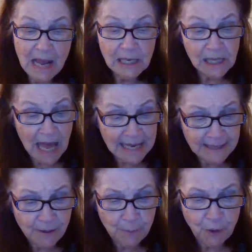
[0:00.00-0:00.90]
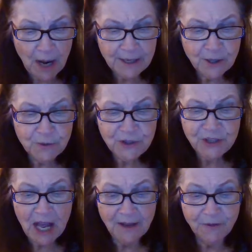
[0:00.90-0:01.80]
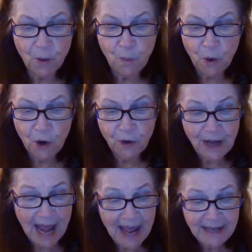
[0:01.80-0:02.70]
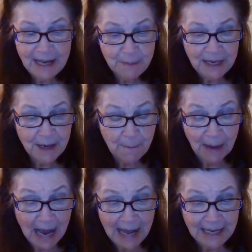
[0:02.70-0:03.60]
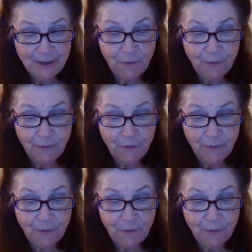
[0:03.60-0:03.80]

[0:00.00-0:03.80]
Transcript: Like the prodigal son, the world had him in a bind.